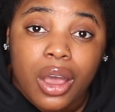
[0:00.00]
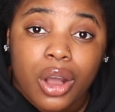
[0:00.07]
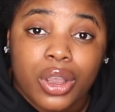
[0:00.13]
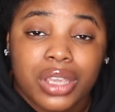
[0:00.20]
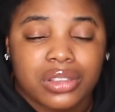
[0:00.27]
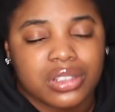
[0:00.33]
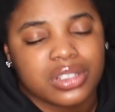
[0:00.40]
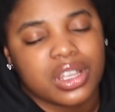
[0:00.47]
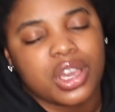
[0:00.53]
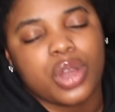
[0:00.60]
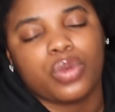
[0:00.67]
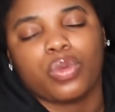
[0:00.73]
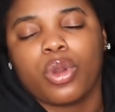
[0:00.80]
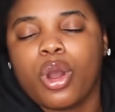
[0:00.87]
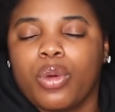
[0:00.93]
Okay, there's
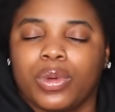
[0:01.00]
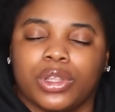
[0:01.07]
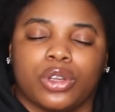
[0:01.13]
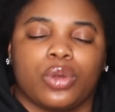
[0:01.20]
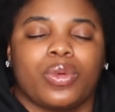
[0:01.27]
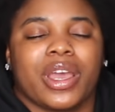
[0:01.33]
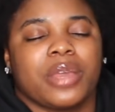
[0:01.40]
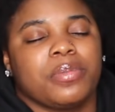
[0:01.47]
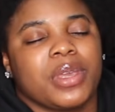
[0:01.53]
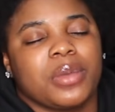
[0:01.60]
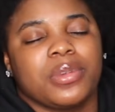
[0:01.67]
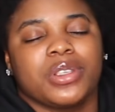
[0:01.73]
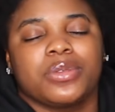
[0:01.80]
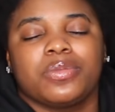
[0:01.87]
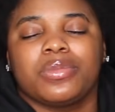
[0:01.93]
nothing wrong with little white
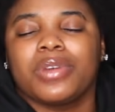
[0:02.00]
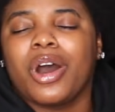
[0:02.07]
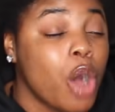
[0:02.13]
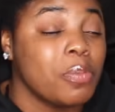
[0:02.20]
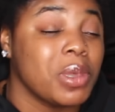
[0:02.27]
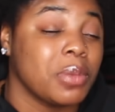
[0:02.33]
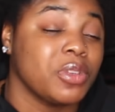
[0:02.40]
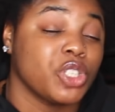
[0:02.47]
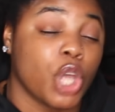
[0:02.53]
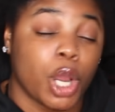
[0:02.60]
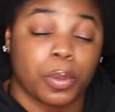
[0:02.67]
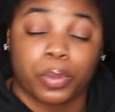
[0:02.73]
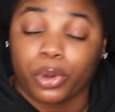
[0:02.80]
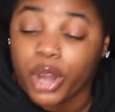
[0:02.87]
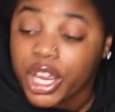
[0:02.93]
babies. All babies are
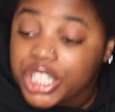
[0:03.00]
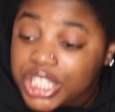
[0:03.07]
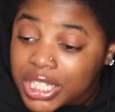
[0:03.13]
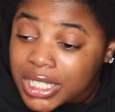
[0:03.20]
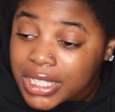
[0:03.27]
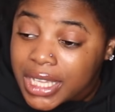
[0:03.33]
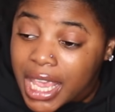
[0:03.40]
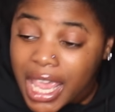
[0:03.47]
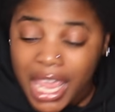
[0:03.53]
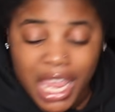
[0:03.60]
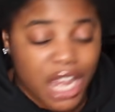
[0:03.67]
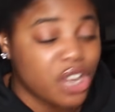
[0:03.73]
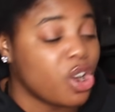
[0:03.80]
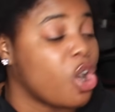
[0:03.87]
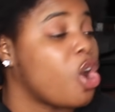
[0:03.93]
precious
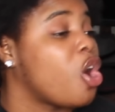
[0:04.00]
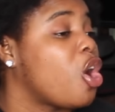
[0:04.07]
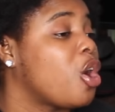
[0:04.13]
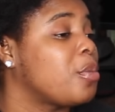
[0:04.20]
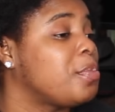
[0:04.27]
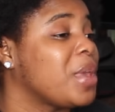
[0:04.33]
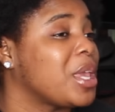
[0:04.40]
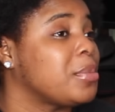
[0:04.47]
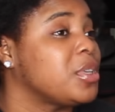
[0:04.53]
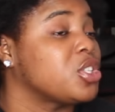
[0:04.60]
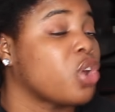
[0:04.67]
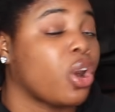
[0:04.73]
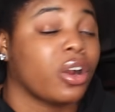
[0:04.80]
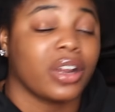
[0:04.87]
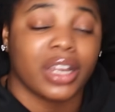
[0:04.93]
and all babies
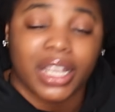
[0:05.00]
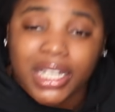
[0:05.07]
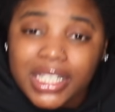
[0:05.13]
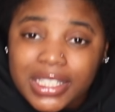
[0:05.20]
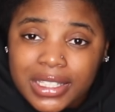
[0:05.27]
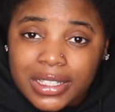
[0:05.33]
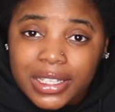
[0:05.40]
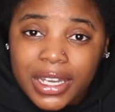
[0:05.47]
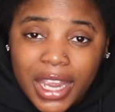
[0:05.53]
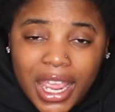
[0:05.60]
are innocent.